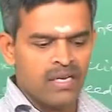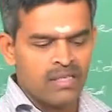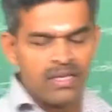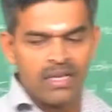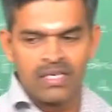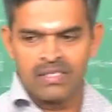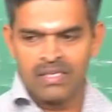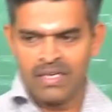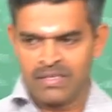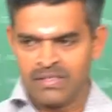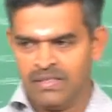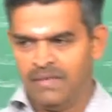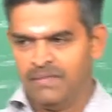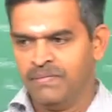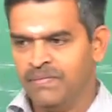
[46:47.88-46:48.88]
in the next
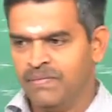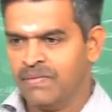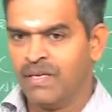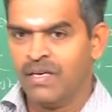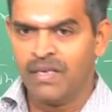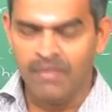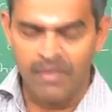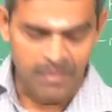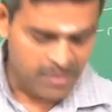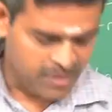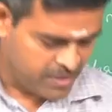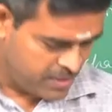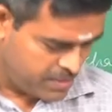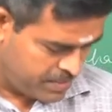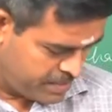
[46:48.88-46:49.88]
lecture. Thank you very
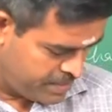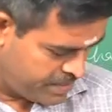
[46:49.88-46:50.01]
much.